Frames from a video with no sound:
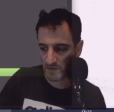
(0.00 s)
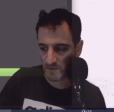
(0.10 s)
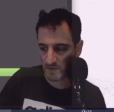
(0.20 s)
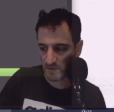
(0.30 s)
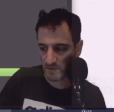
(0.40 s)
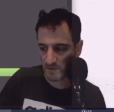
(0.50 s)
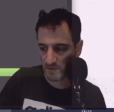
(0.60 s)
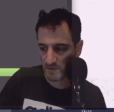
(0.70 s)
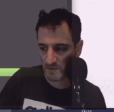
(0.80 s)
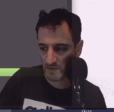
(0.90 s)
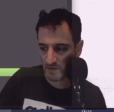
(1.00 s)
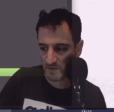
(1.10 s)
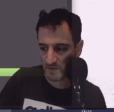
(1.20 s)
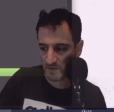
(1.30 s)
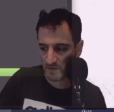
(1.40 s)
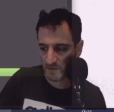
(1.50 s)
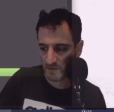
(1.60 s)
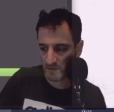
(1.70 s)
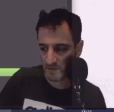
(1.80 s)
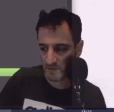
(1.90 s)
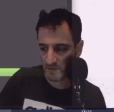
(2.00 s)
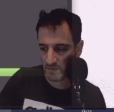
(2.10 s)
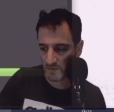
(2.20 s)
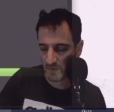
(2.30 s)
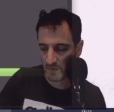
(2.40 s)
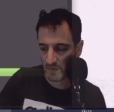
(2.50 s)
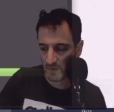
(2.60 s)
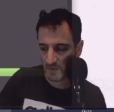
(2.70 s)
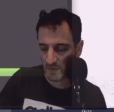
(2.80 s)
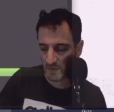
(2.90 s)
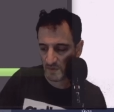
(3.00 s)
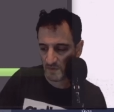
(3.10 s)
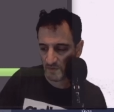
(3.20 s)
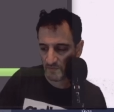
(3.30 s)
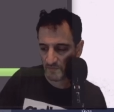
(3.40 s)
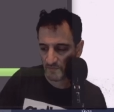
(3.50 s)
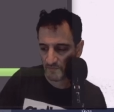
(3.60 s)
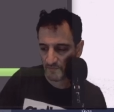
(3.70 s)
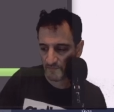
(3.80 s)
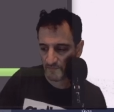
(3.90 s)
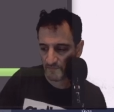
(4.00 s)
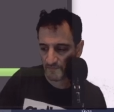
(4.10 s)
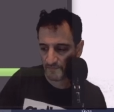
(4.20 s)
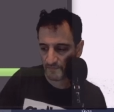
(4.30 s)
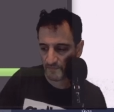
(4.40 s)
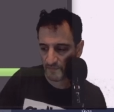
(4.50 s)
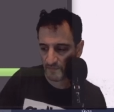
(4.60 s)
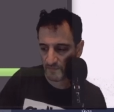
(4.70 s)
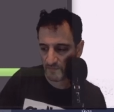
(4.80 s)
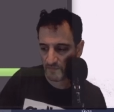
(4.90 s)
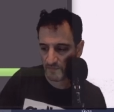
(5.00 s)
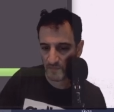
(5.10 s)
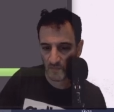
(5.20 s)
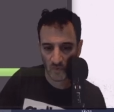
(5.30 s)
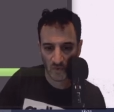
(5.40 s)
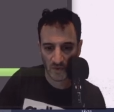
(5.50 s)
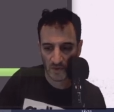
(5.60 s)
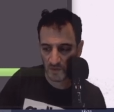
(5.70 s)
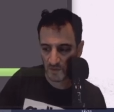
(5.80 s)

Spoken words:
(no one is talking)